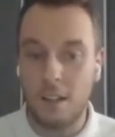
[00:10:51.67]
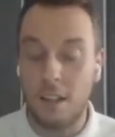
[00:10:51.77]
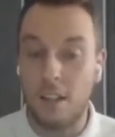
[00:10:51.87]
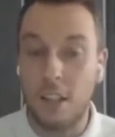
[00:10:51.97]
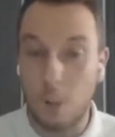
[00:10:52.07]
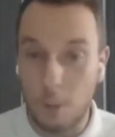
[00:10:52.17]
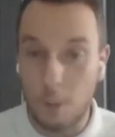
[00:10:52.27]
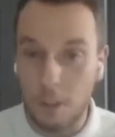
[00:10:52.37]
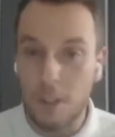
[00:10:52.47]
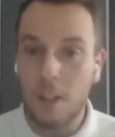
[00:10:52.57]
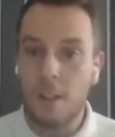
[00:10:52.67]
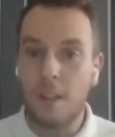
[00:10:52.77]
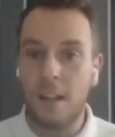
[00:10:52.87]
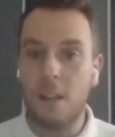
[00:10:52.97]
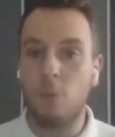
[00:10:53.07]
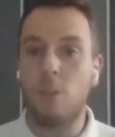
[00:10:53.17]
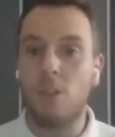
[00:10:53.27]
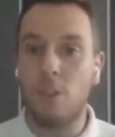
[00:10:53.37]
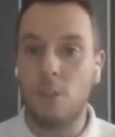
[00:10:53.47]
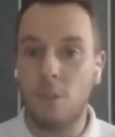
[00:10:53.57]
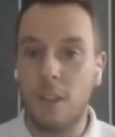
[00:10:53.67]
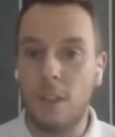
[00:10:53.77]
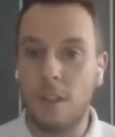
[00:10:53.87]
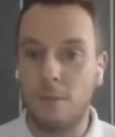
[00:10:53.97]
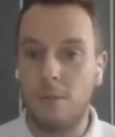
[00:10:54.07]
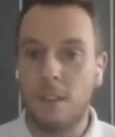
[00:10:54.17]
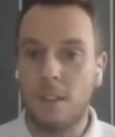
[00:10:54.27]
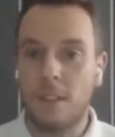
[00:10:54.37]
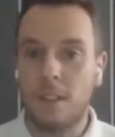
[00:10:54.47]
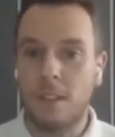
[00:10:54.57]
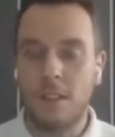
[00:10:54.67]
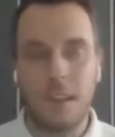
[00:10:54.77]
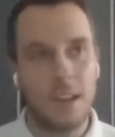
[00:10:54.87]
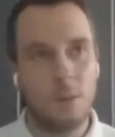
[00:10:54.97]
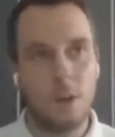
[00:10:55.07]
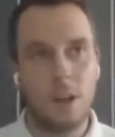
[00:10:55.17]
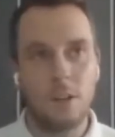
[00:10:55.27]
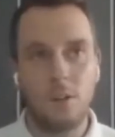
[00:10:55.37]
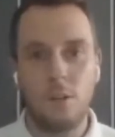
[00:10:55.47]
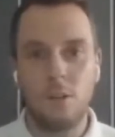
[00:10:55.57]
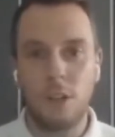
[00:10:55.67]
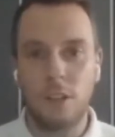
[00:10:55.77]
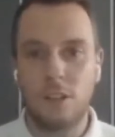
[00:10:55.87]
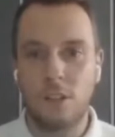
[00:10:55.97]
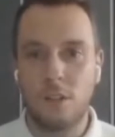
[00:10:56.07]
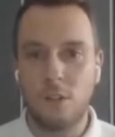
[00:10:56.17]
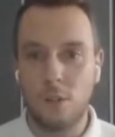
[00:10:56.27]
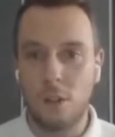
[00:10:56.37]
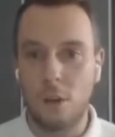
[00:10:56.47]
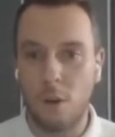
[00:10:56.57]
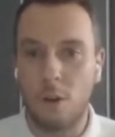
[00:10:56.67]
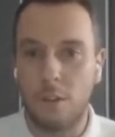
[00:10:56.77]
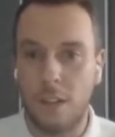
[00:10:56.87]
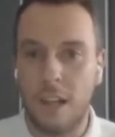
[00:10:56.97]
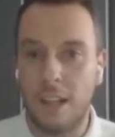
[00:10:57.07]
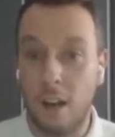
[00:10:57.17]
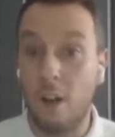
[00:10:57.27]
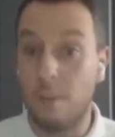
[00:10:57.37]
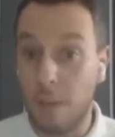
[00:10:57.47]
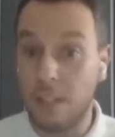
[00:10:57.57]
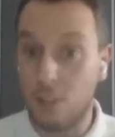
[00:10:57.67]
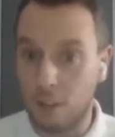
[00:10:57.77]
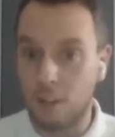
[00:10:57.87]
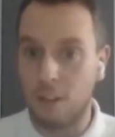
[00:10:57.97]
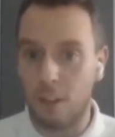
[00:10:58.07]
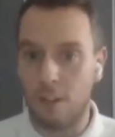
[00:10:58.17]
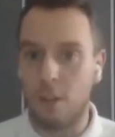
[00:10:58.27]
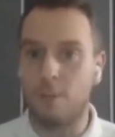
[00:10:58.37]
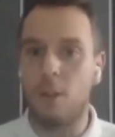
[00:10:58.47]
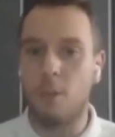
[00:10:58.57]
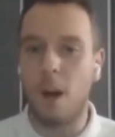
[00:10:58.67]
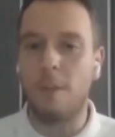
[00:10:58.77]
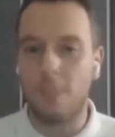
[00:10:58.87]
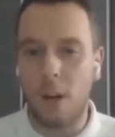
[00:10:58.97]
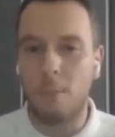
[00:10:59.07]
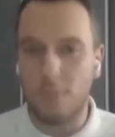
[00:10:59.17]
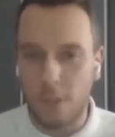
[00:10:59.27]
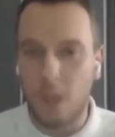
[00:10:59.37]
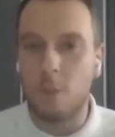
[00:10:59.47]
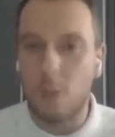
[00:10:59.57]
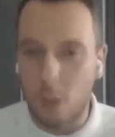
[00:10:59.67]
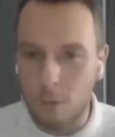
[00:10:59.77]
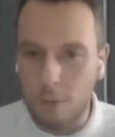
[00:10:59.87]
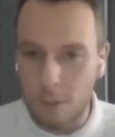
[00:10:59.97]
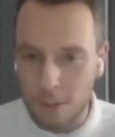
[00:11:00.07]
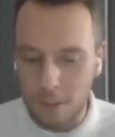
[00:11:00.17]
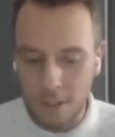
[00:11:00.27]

equipment than they would do if they were to just do so on a live patient. You know, they'll feel far more confident